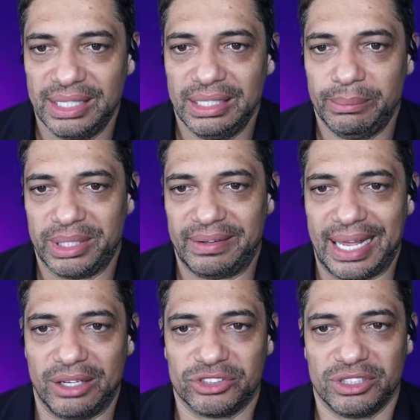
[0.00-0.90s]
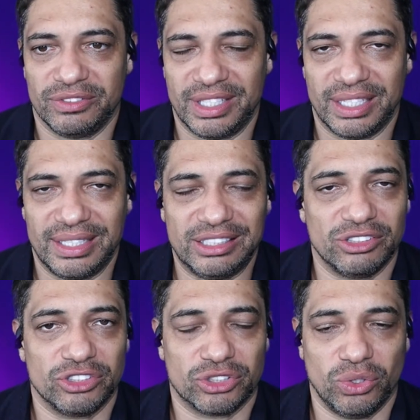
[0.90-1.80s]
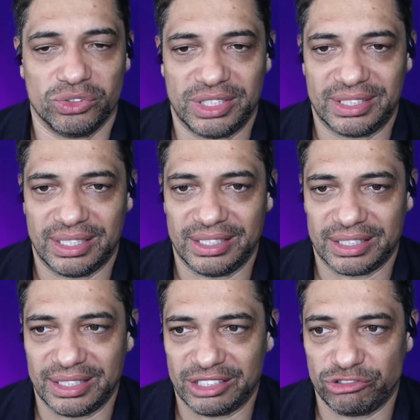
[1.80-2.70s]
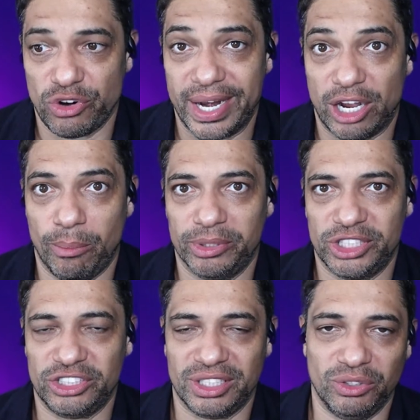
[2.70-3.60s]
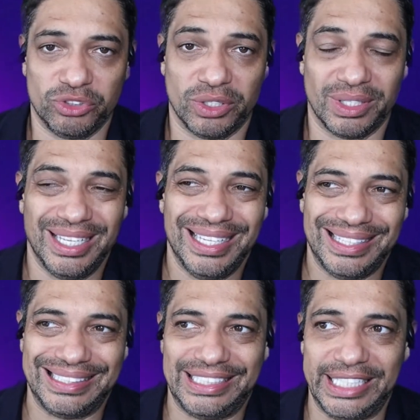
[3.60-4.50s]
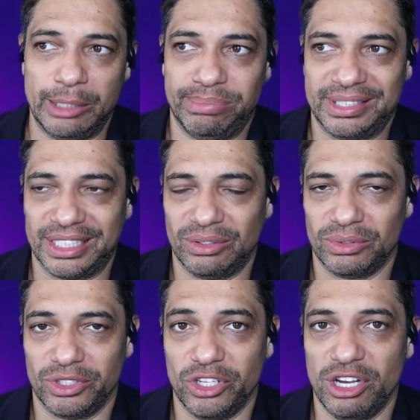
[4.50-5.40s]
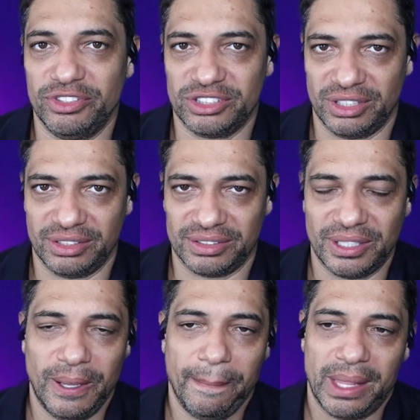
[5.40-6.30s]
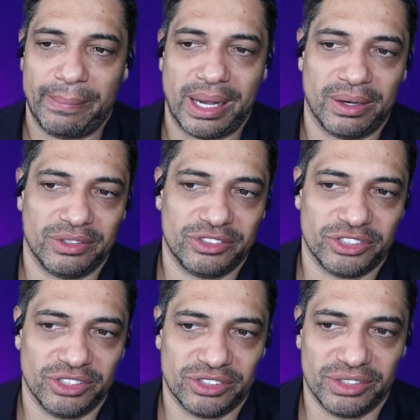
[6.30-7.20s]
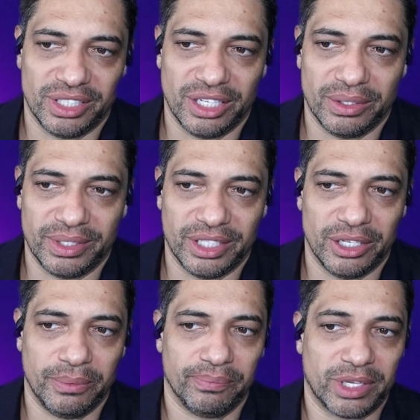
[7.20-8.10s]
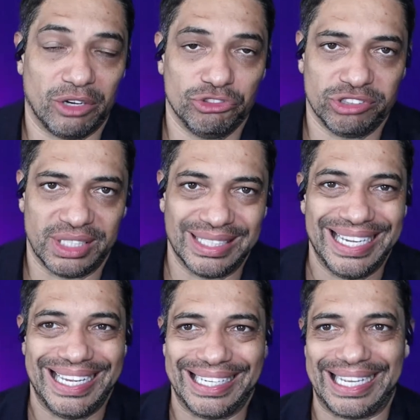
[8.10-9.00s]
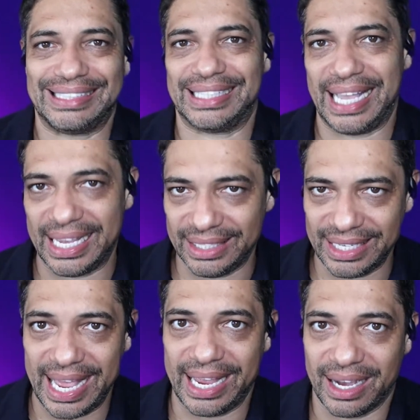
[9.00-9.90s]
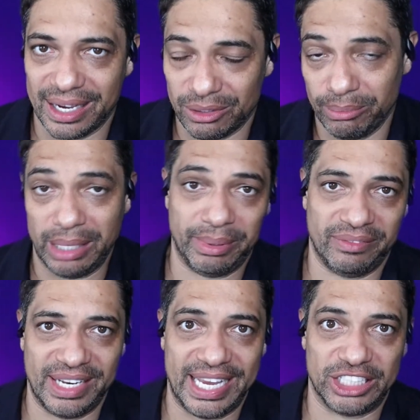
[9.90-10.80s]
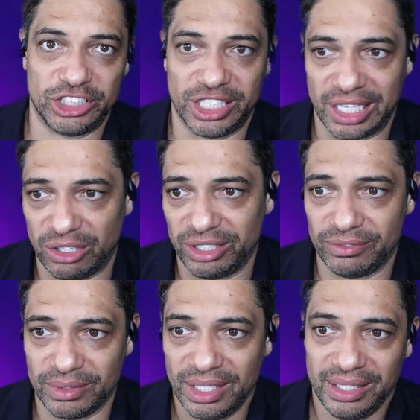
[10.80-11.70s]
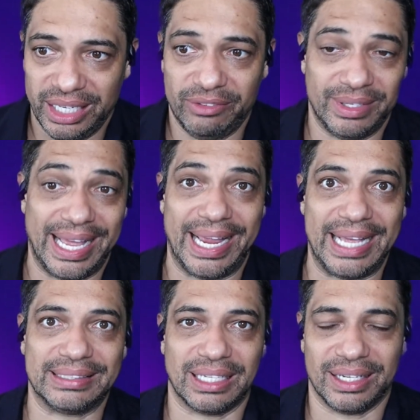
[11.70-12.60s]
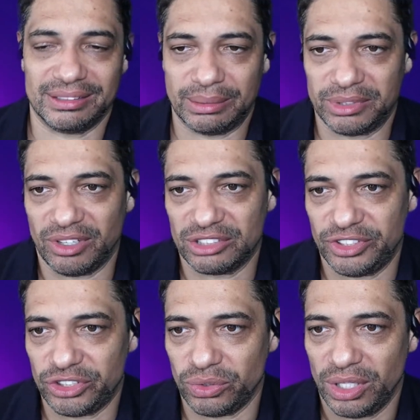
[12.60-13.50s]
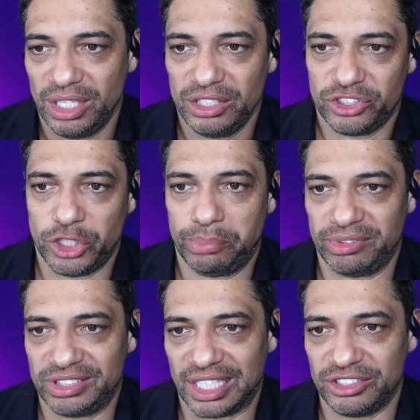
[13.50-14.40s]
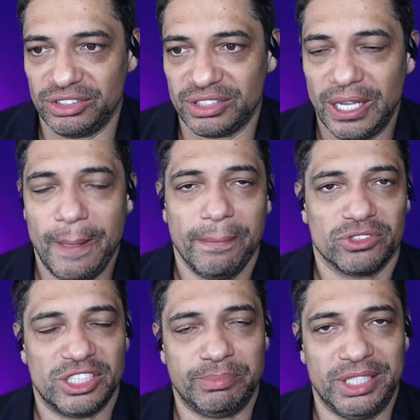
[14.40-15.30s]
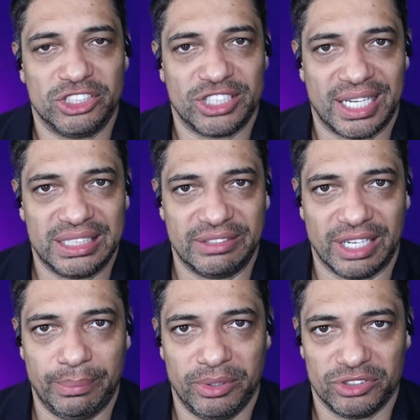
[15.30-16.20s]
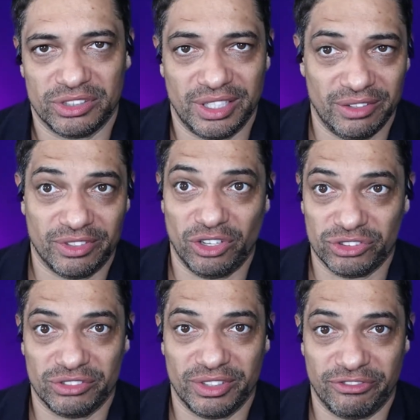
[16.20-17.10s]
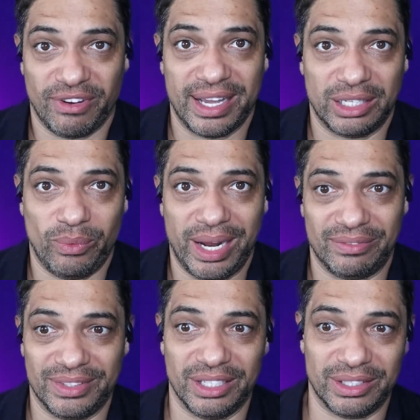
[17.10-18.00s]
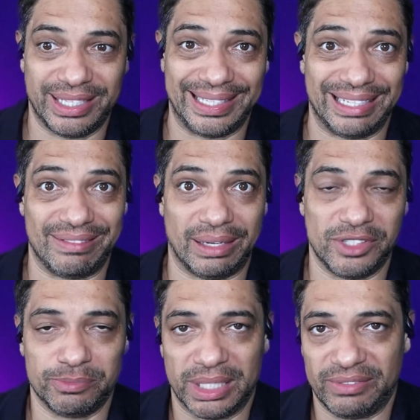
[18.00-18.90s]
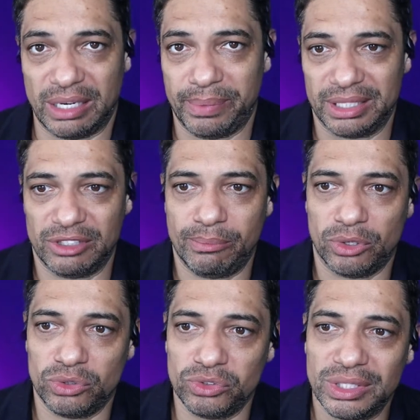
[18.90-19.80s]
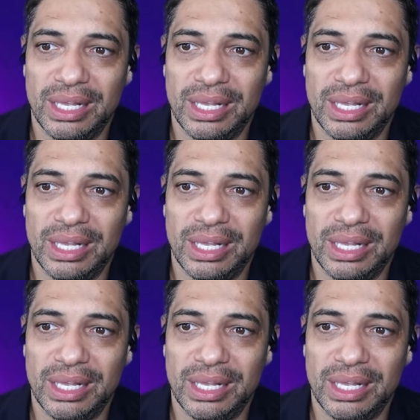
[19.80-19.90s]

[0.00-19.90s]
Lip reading: But they're now sort of, and this underscores this growing competition and also the geopolitical nervousness about certain, you know, countries getting ahead in AI or maybe even AGI or even ASI in terms of artificial super intelligence. So this means that Chinese developers have got to find a way of, you know, getting around this by developing their own models.